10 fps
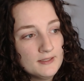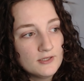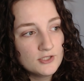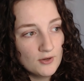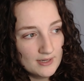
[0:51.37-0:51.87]

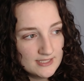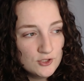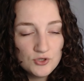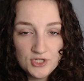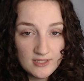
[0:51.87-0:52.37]
So it's
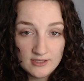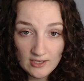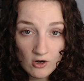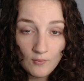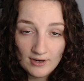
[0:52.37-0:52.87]
interesting that they
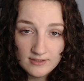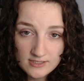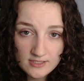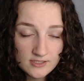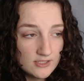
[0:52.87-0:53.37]
are wearing this
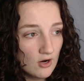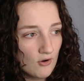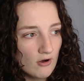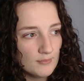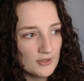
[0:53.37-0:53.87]
NCR
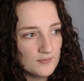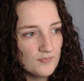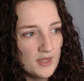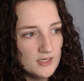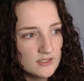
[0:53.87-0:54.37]
armor,
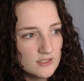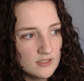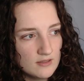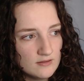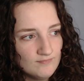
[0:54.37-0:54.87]
and it's
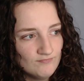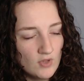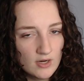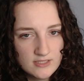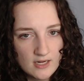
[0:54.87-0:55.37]

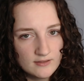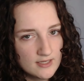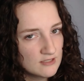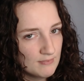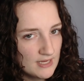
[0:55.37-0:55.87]
not exactly
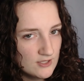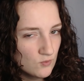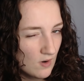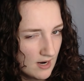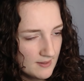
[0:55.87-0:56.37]
explained
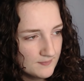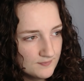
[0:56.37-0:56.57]
why.